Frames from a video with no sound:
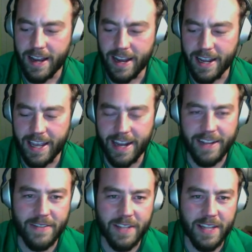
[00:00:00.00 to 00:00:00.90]
can't
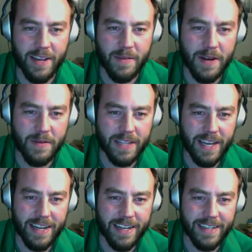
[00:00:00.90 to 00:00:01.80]
even think about what
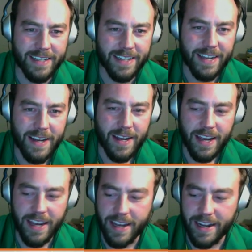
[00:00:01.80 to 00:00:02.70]
that is.
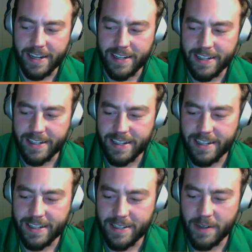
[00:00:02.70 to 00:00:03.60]
And
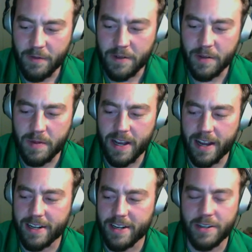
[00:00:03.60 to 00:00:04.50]
so for somebody, I
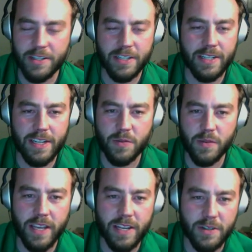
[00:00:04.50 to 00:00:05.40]
don't know, it's
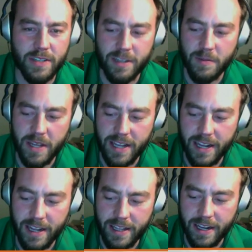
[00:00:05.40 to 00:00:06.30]
really interesting to me
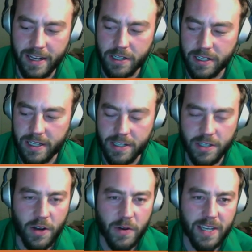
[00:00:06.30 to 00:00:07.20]
that it's
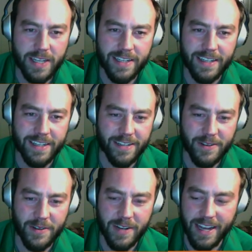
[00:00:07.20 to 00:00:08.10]
so easy to
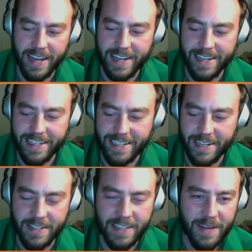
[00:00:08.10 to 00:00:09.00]
do and
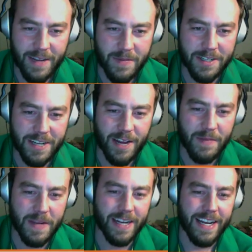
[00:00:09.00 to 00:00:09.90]
doesn't take much time.
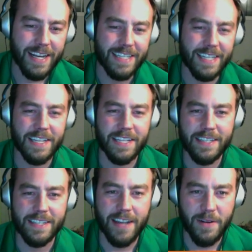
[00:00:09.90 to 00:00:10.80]
And Cynthia, this
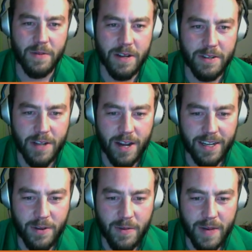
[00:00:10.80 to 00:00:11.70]
is kind of what I was
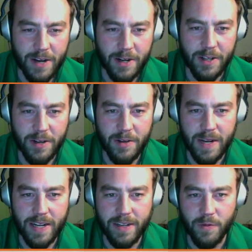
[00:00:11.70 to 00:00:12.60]
talking to you about earlier
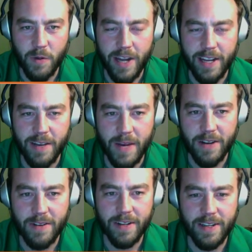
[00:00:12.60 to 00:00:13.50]
about writing about